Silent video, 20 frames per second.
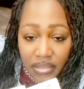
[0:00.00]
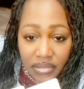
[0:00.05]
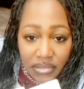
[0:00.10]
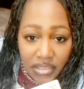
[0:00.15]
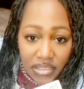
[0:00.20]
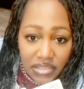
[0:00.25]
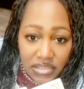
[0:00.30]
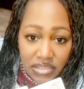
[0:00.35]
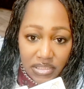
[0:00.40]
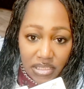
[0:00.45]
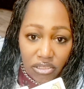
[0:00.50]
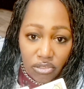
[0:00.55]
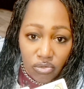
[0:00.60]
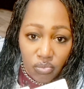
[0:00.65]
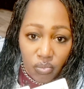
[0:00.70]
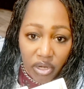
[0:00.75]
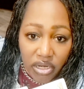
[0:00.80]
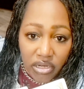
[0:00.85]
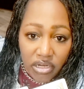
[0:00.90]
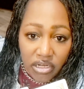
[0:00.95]
They see you
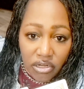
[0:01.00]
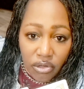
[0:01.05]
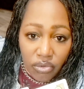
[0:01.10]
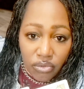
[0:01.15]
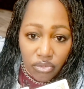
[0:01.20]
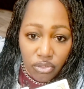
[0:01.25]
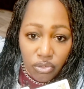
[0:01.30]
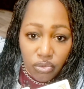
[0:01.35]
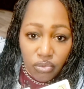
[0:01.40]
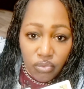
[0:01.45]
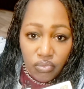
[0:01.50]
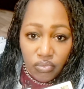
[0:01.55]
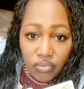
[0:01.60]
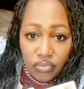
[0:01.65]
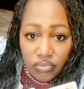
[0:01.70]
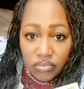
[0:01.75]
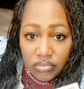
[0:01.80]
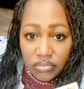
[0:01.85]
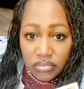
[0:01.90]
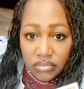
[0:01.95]
working on you.
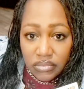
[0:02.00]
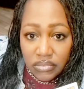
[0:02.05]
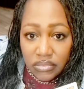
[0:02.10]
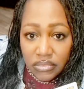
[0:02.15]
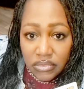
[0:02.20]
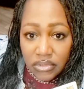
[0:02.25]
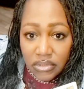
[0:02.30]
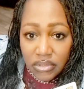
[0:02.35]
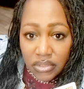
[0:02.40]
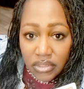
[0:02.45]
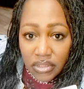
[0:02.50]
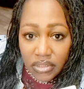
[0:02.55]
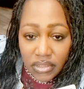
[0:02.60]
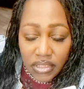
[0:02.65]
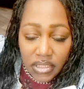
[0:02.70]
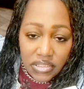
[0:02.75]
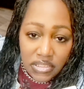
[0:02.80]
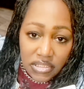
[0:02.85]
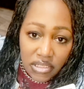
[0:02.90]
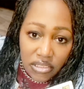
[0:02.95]

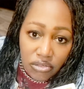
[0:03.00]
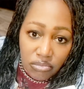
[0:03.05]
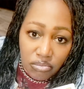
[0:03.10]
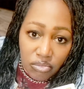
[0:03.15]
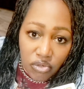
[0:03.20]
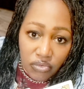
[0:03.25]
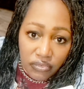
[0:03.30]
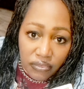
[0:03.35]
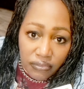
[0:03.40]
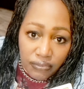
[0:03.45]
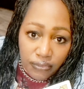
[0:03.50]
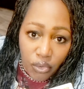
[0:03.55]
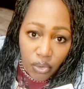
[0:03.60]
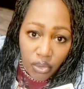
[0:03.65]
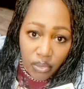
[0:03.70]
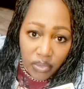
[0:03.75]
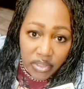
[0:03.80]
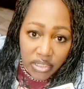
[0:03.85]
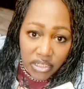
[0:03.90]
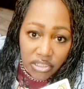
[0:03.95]
They see you moving
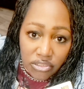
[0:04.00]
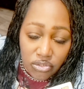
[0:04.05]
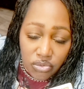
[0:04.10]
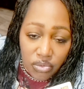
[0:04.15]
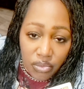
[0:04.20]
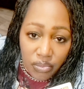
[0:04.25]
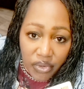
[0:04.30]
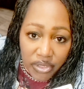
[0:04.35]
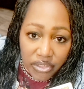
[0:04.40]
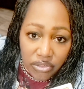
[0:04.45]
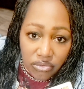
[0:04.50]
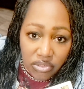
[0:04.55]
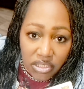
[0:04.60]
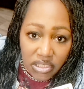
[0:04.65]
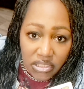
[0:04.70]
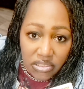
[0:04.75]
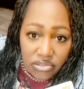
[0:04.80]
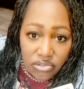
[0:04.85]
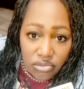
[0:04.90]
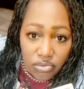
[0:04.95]
forward and doing what you
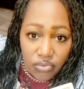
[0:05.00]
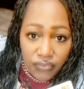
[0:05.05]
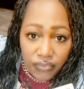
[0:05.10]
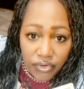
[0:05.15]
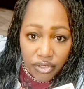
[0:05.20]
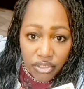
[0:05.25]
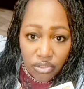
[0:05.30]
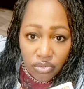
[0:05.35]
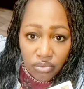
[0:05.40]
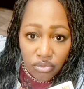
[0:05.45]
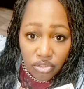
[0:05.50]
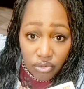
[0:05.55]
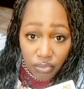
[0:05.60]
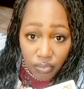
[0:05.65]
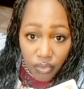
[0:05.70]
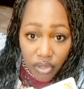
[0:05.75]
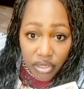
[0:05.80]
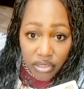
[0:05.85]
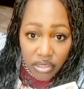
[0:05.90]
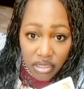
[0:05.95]
need to do for you. You're
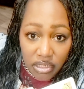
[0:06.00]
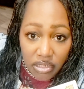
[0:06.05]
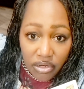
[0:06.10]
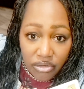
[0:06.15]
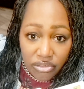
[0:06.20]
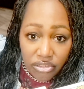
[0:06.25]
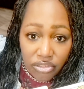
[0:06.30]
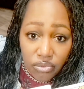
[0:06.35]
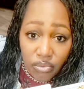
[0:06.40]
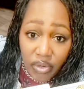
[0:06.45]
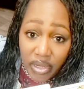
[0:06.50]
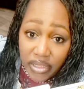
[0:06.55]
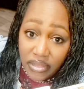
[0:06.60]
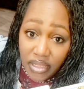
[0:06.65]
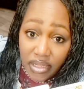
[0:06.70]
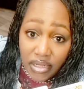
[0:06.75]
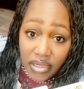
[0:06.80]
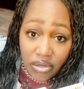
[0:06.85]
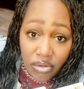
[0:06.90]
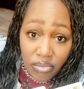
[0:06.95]
working on you, and
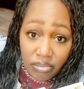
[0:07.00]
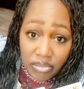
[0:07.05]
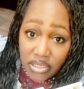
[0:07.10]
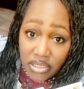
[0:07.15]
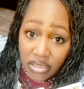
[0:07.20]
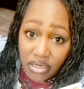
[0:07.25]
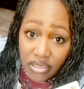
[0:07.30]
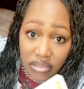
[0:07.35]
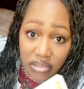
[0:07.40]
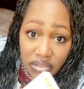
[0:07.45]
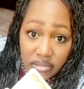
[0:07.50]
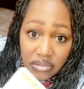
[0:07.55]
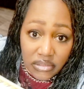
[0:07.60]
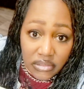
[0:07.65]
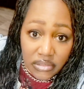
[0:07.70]
they gonna be hurt.